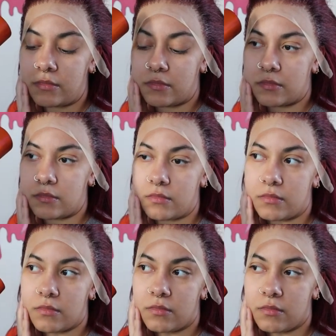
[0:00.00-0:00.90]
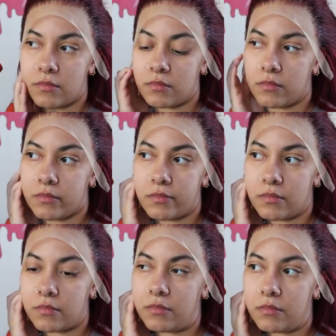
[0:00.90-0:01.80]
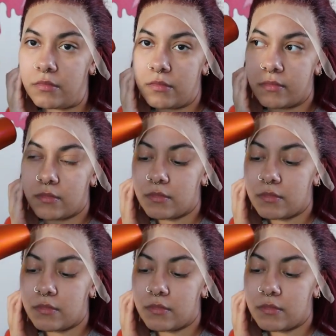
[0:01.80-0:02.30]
(silence)